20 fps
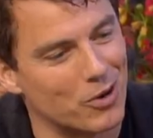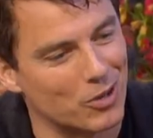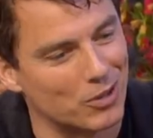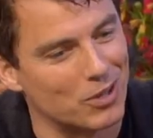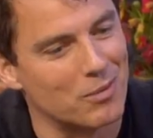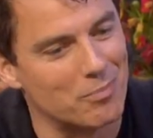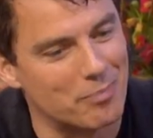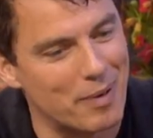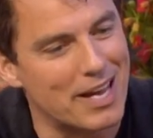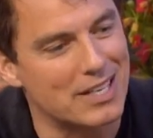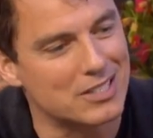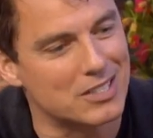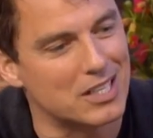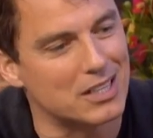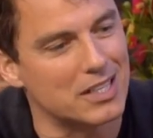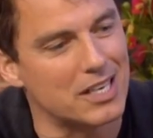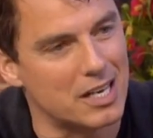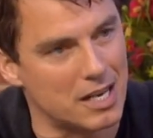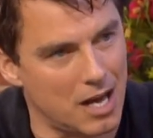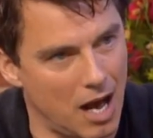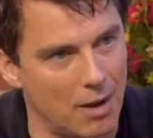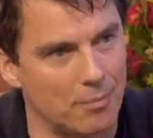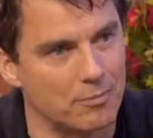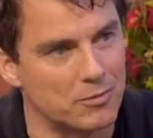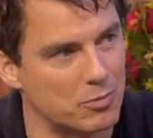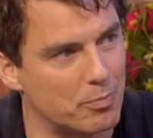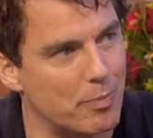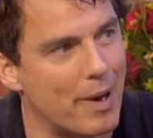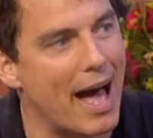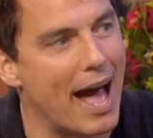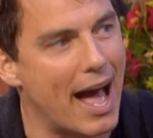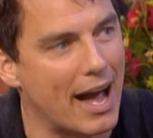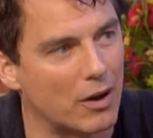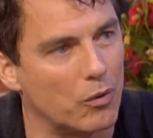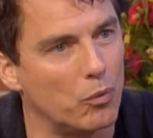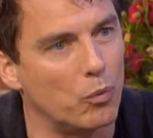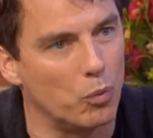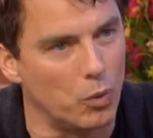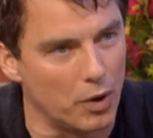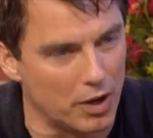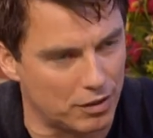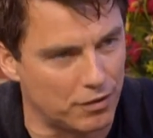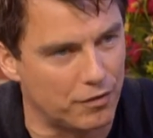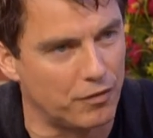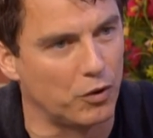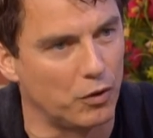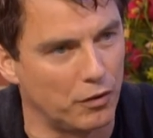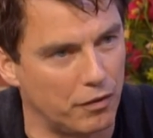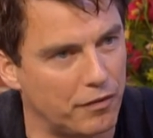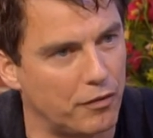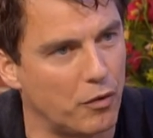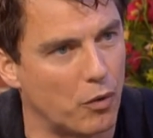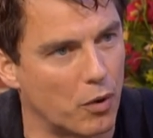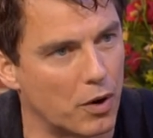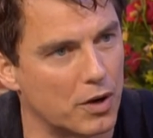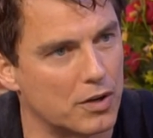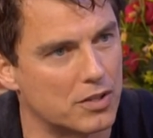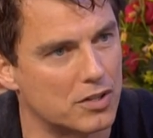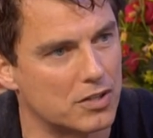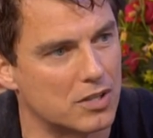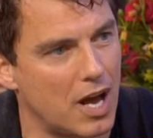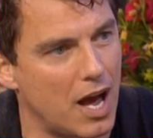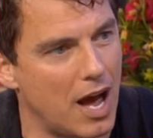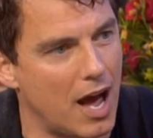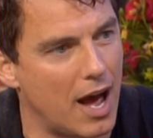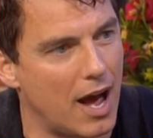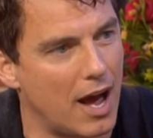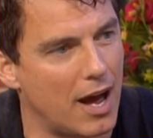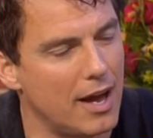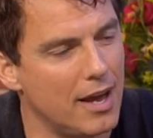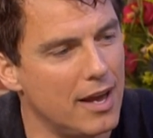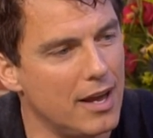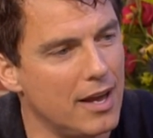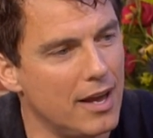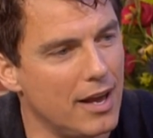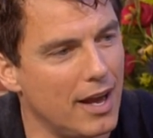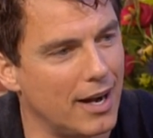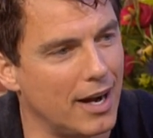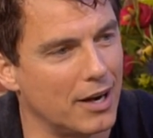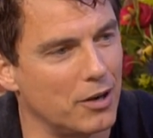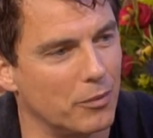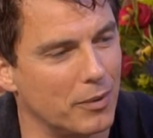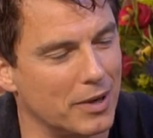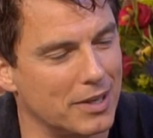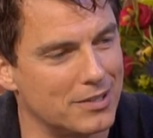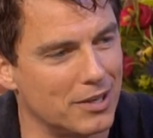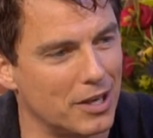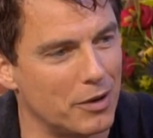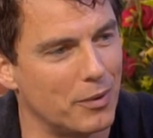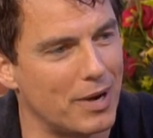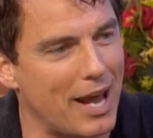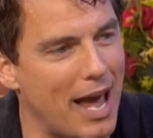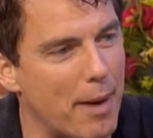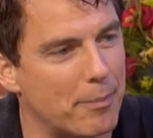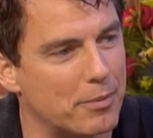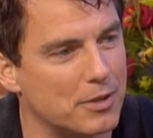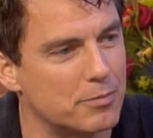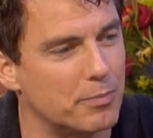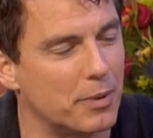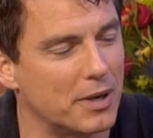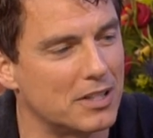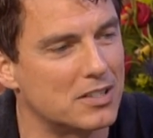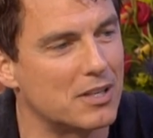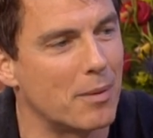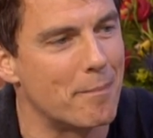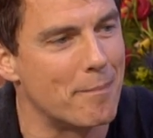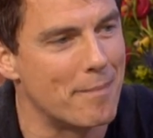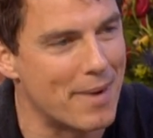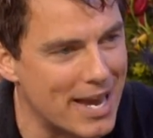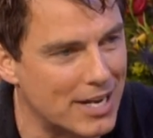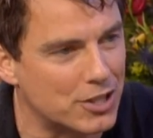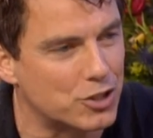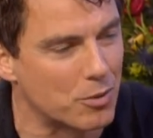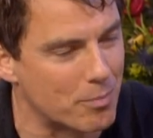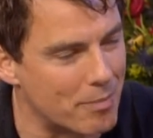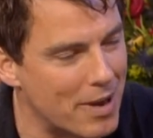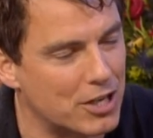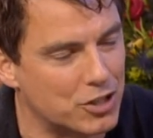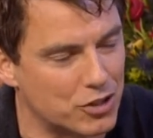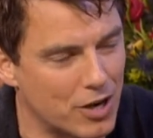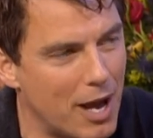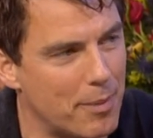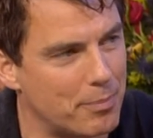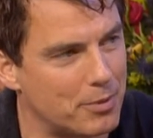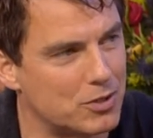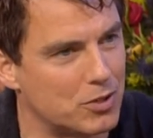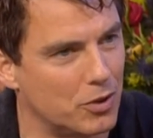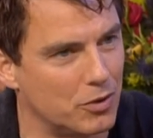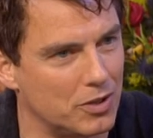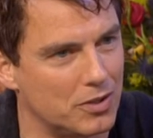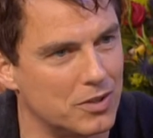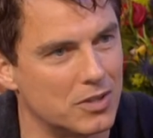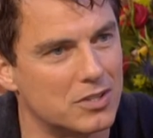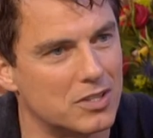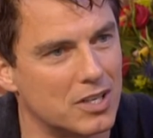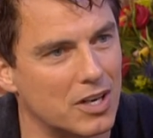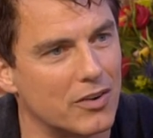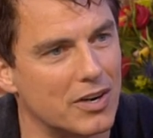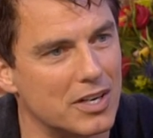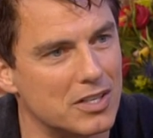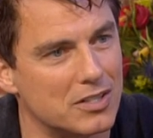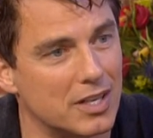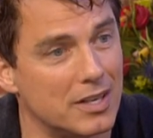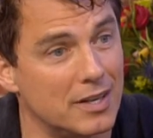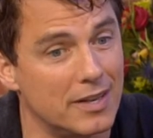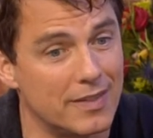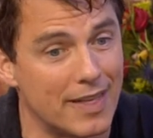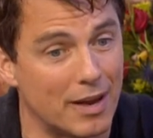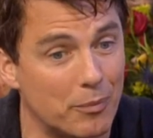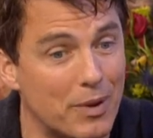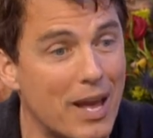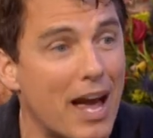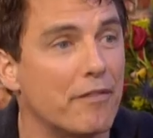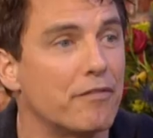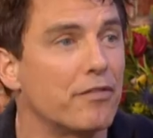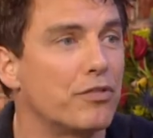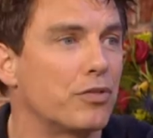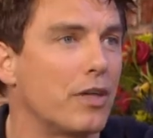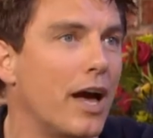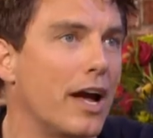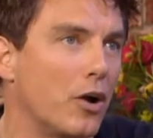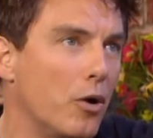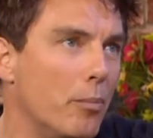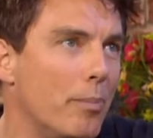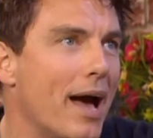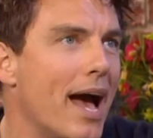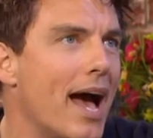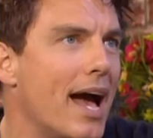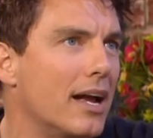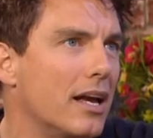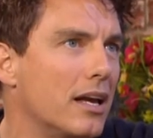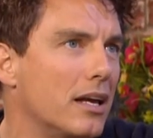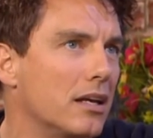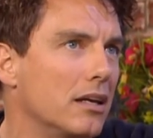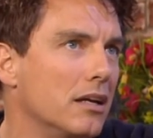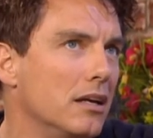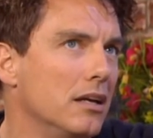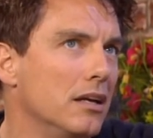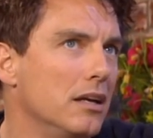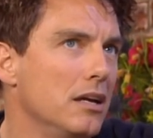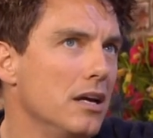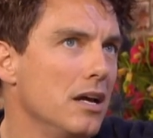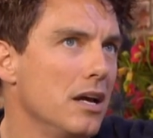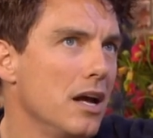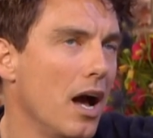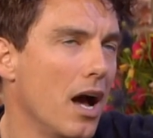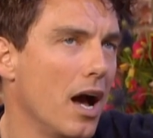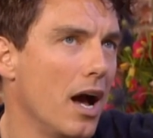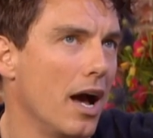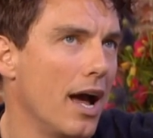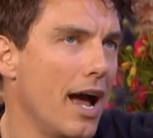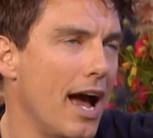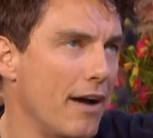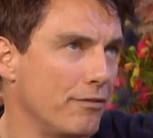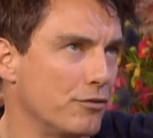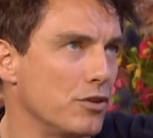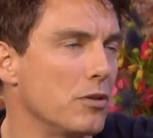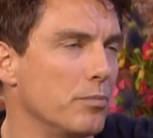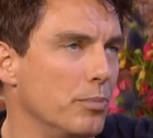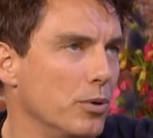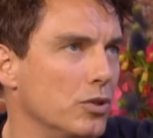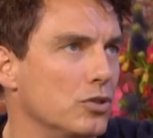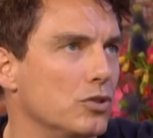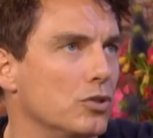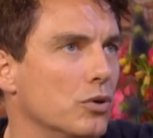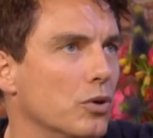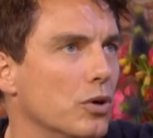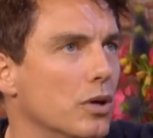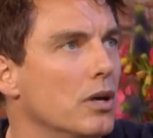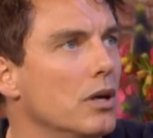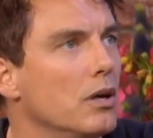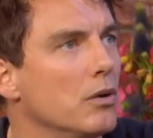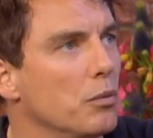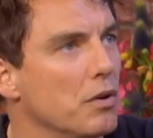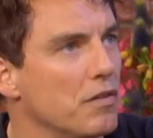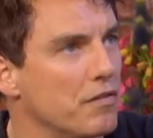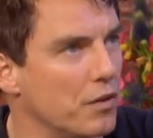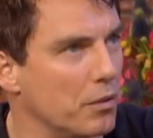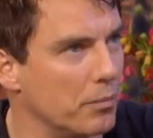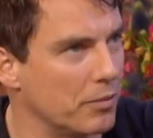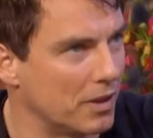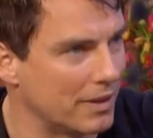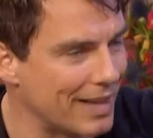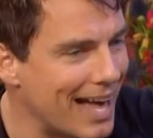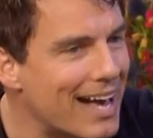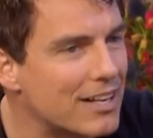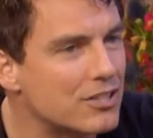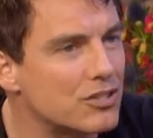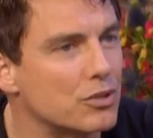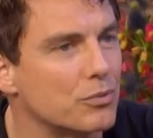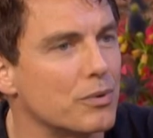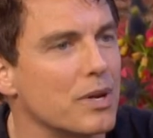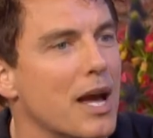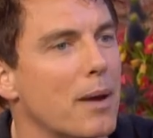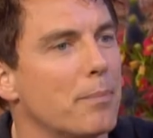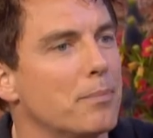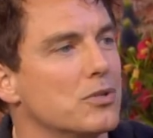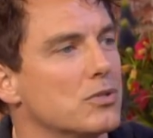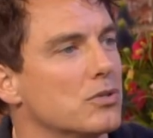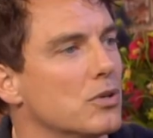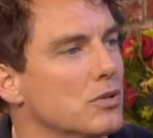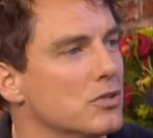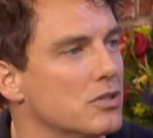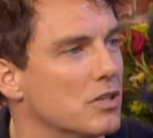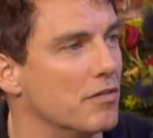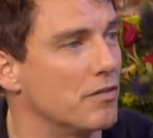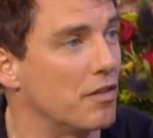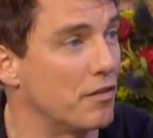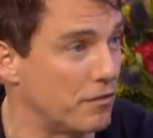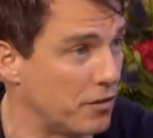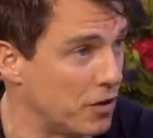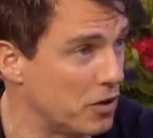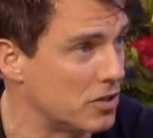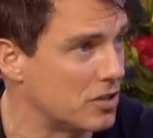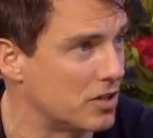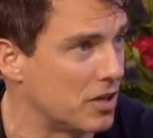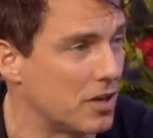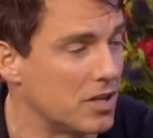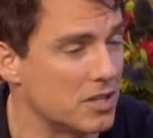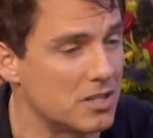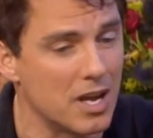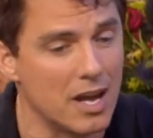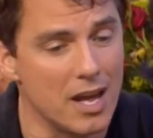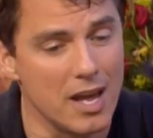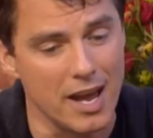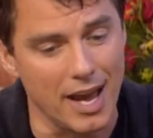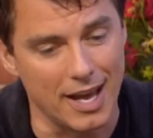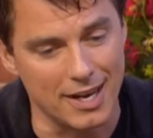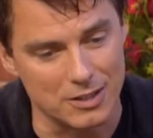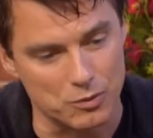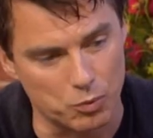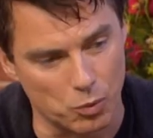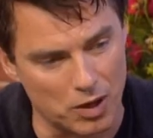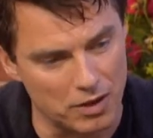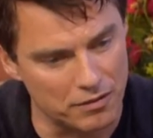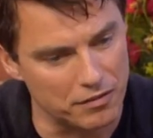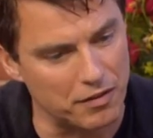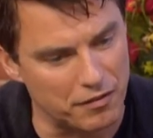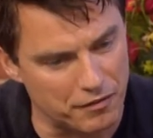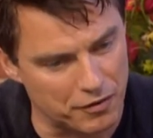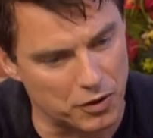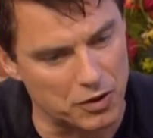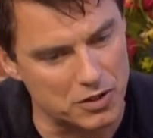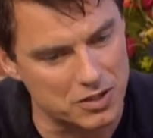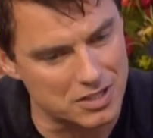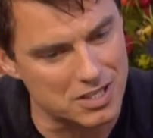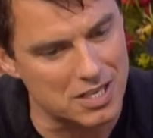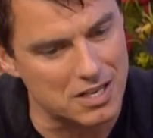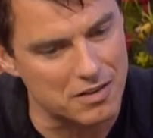Merlyn basically comes back with full force. And I don't want to tell you what happens, but it's a major, major episode in the series. And then I go back after the book tour. We filmed the last 3 episodes of the first series, and it's one of the first